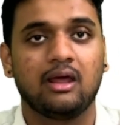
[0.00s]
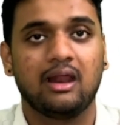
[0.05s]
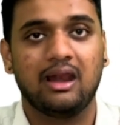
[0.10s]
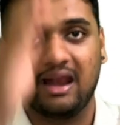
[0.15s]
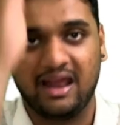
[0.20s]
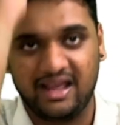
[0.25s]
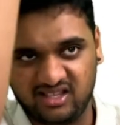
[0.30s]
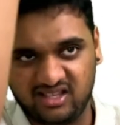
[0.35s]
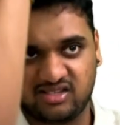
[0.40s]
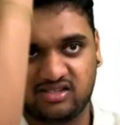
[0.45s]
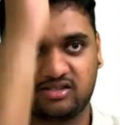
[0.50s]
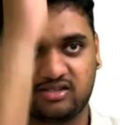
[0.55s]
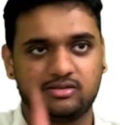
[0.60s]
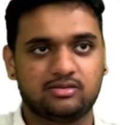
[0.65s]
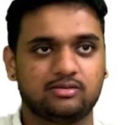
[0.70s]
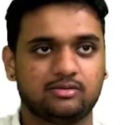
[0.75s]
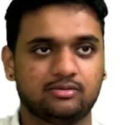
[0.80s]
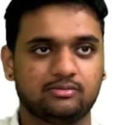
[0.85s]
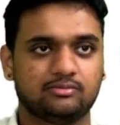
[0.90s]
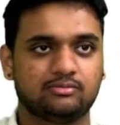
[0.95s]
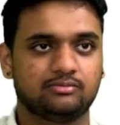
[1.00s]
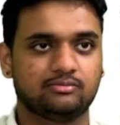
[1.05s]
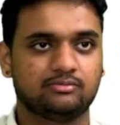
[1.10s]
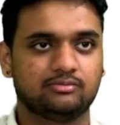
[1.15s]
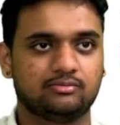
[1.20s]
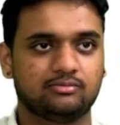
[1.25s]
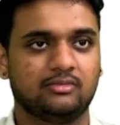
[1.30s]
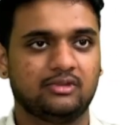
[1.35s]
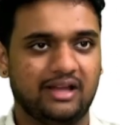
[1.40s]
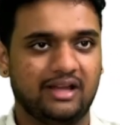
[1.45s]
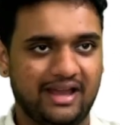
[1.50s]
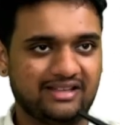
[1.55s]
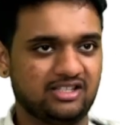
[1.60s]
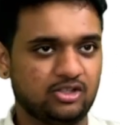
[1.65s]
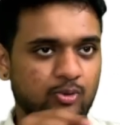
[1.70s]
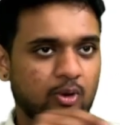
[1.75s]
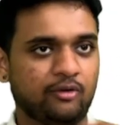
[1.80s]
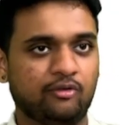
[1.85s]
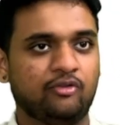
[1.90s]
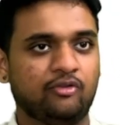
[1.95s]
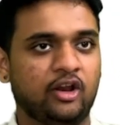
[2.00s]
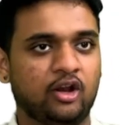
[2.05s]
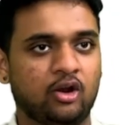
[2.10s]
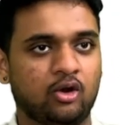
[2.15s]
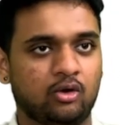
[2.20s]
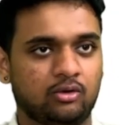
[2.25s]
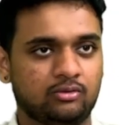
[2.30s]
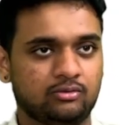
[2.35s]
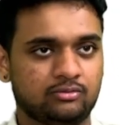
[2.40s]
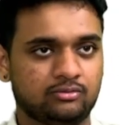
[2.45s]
Like this. X is 150 no.